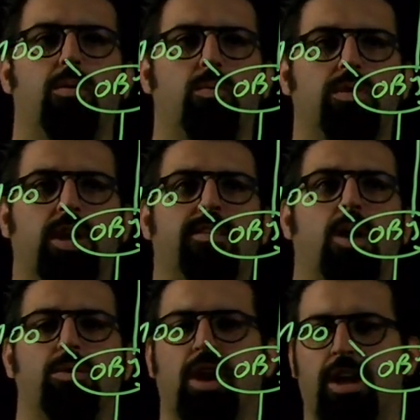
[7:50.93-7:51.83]
with that I
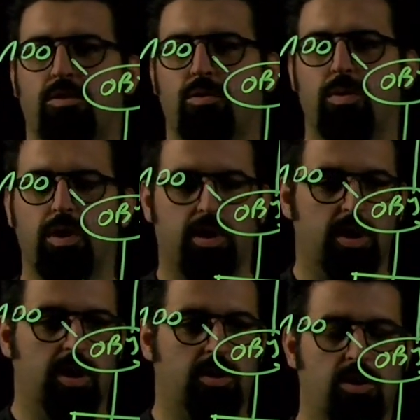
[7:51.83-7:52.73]
would like to
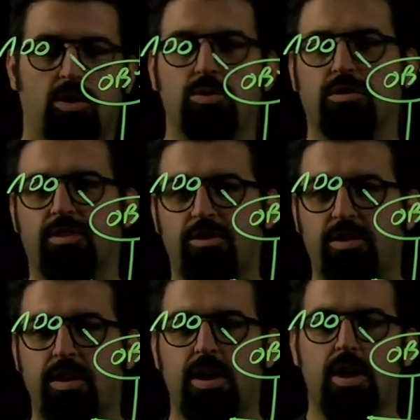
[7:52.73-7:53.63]
uh, conclude the session.